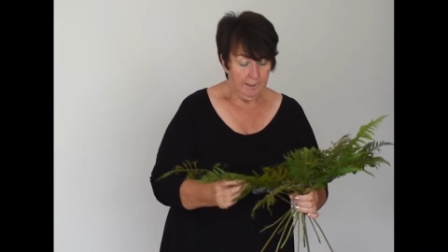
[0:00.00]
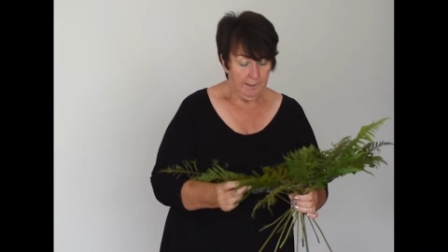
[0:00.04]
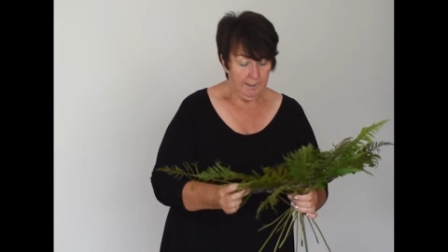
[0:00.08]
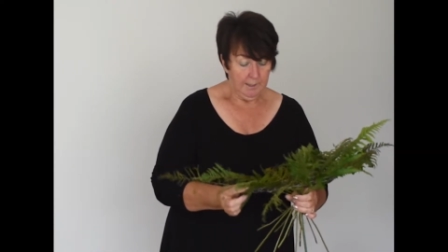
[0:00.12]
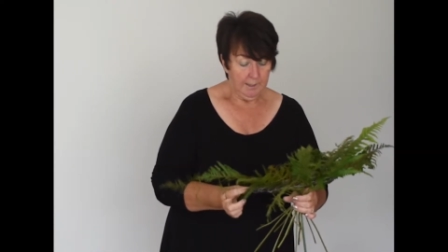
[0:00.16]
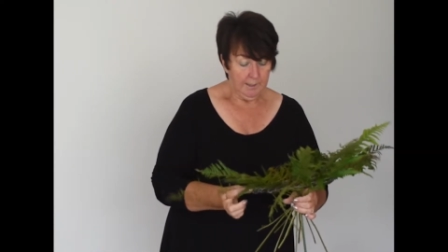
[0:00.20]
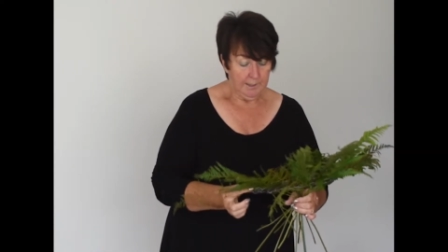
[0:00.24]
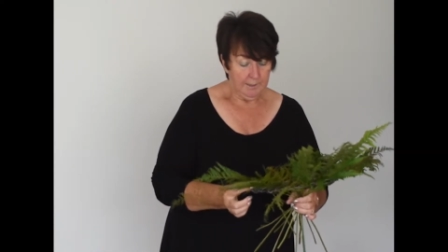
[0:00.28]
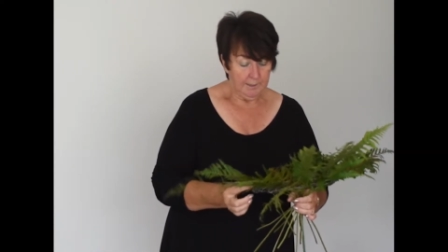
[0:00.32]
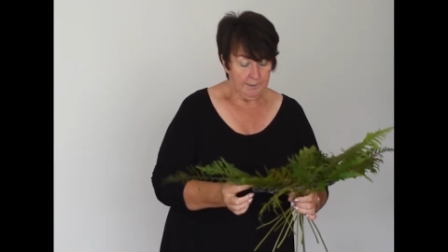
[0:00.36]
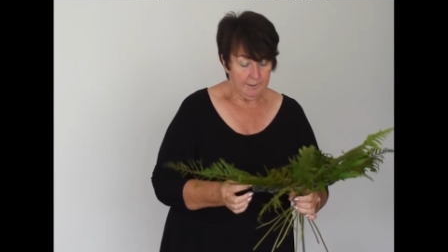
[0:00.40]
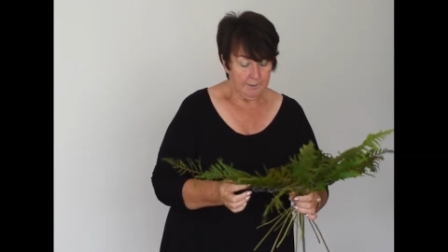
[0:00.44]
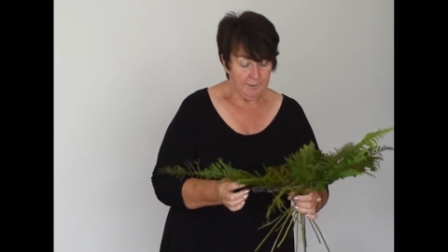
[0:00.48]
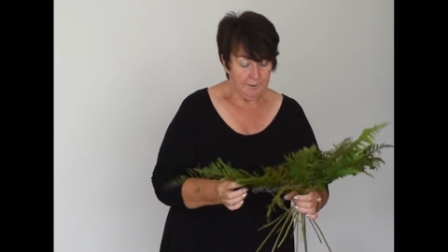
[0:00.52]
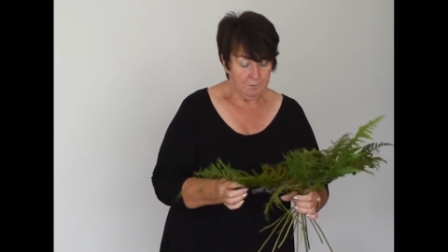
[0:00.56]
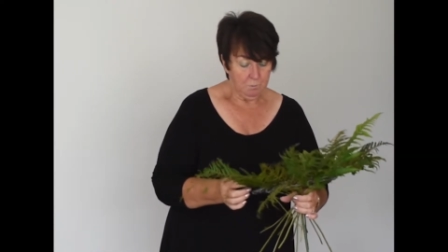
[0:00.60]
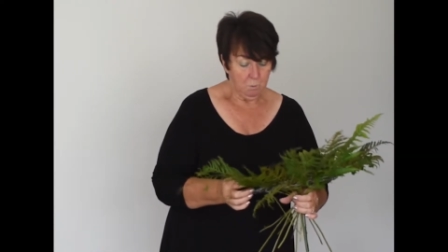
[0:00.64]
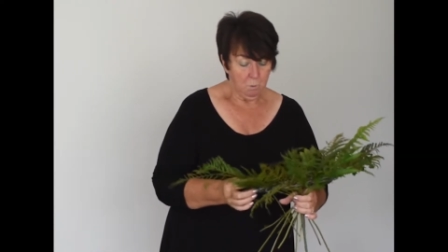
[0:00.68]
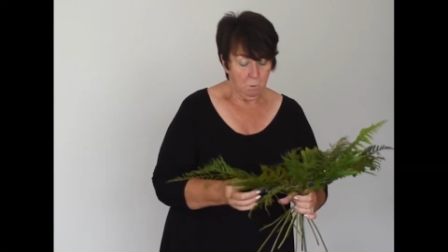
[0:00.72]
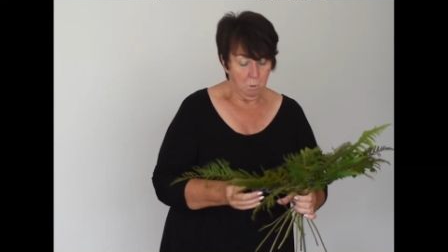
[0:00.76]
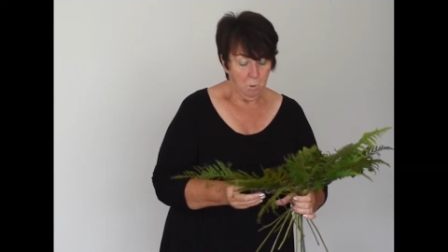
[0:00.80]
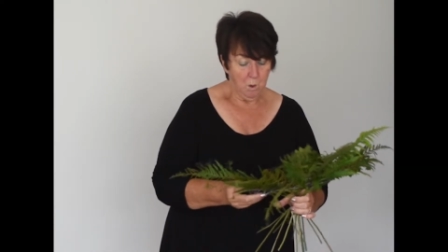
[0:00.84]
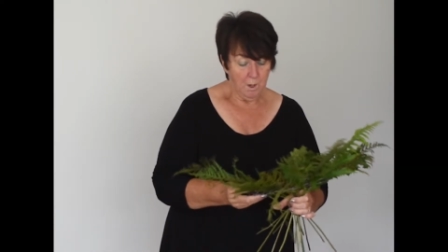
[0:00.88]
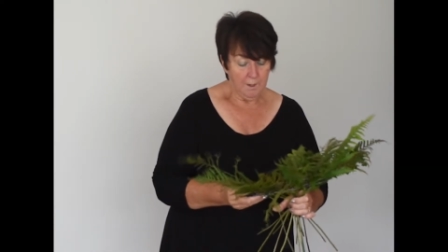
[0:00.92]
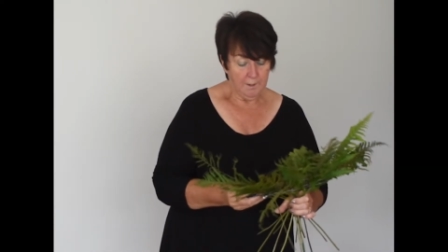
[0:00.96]
And
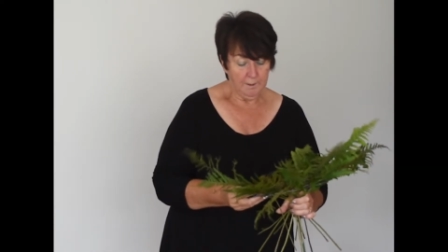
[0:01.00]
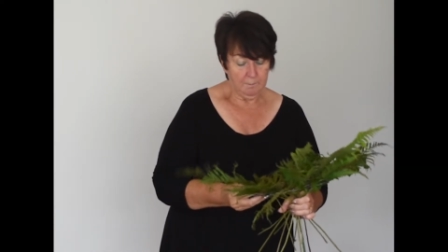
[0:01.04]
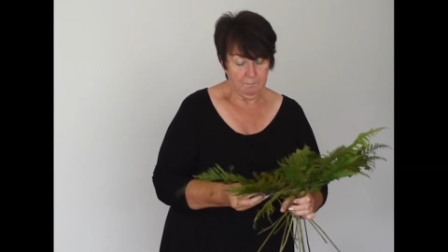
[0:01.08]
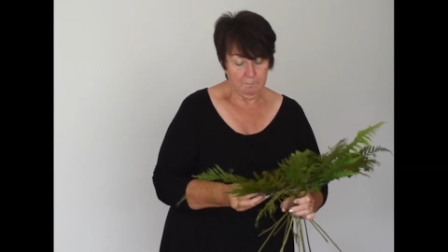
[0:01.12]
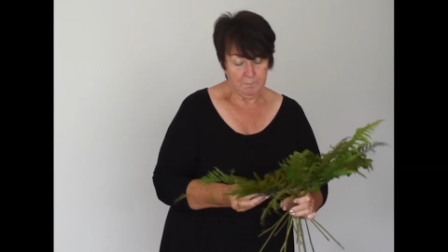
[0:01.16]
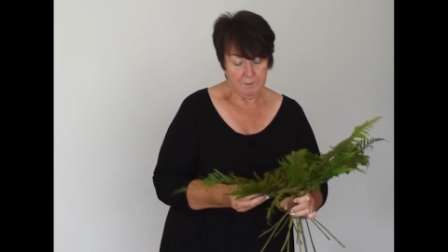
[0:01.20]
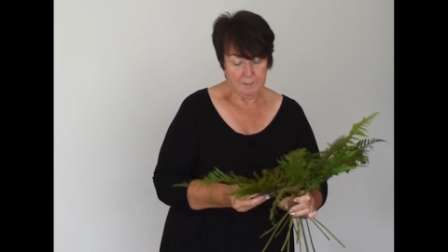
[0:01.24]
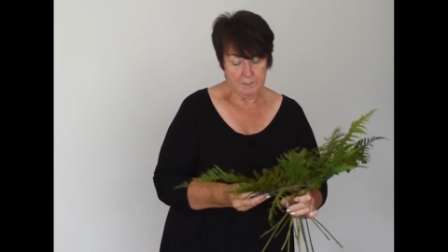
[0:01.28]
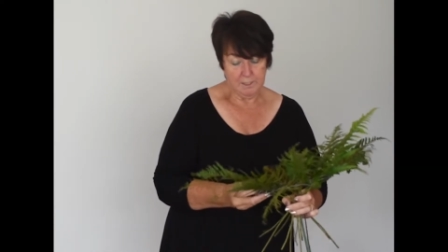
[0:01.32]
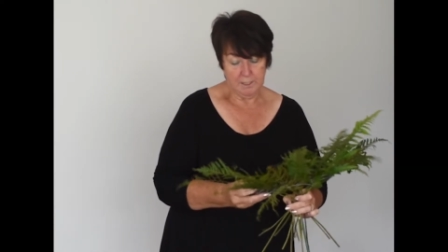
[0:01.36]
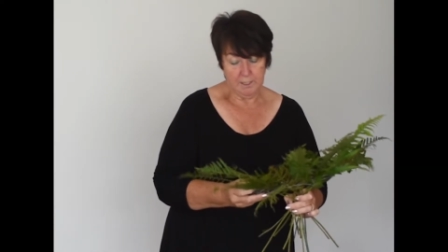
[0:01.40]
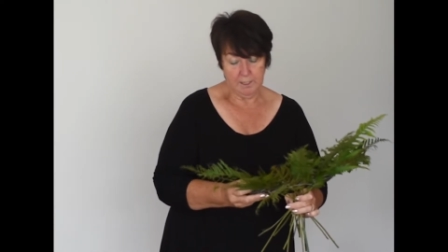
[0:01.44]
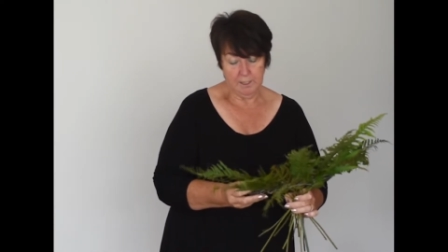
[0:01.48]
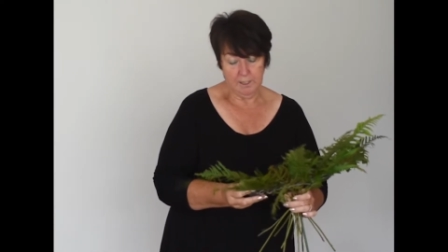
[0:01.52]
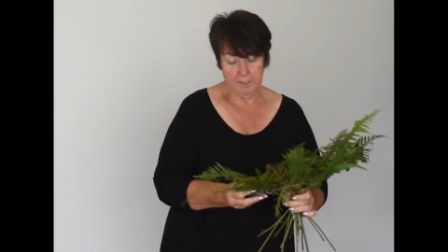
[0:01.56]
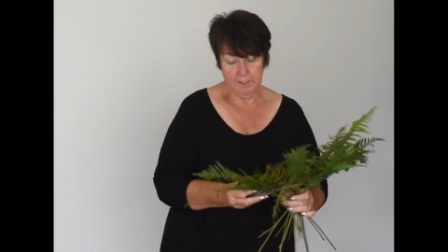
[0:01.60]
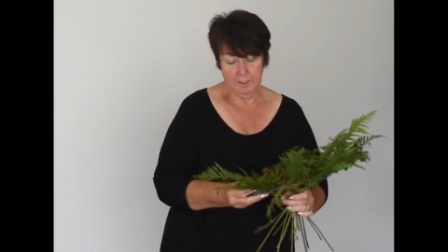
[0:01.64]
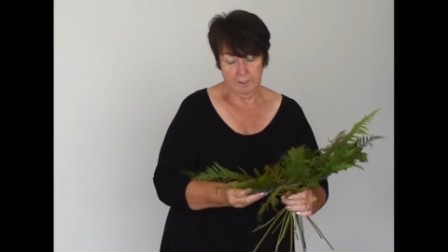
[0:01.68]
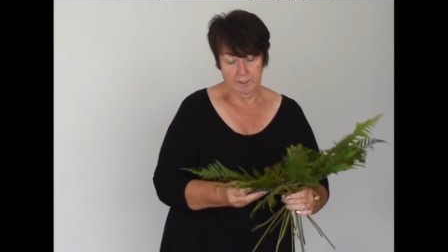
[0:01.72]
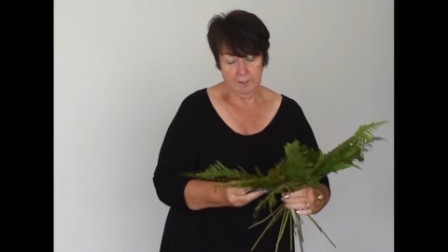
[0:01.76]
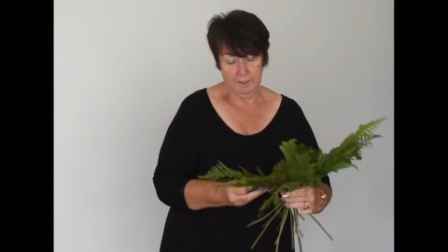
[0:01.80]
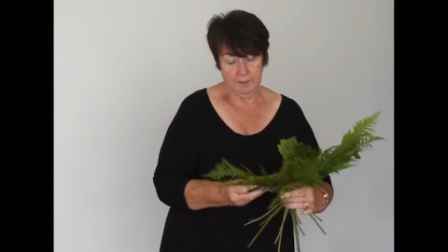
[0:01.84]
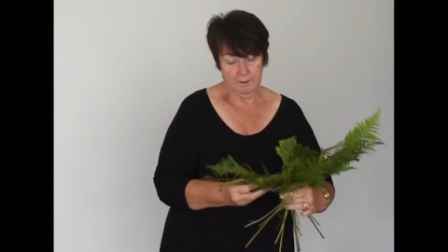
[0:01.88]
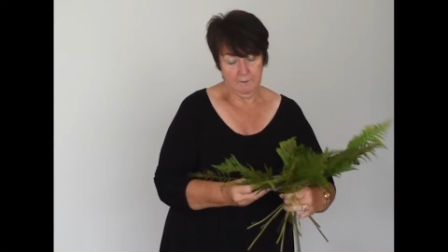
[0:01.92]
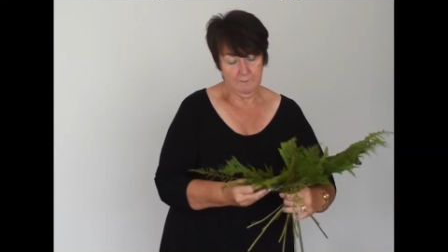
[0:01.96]
one in
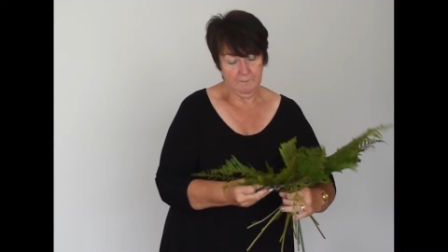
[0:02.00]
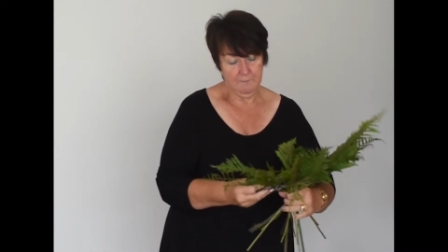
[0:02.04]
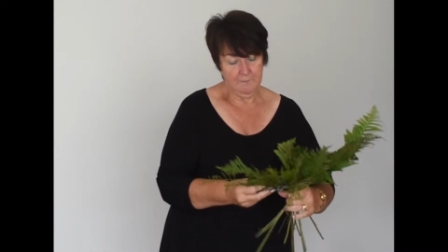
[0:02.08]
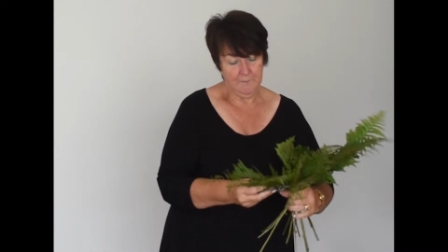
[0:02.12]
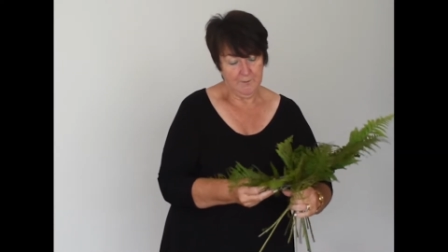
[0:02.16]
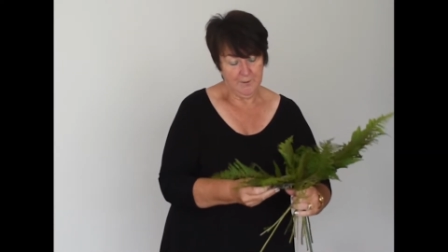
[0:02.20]
particular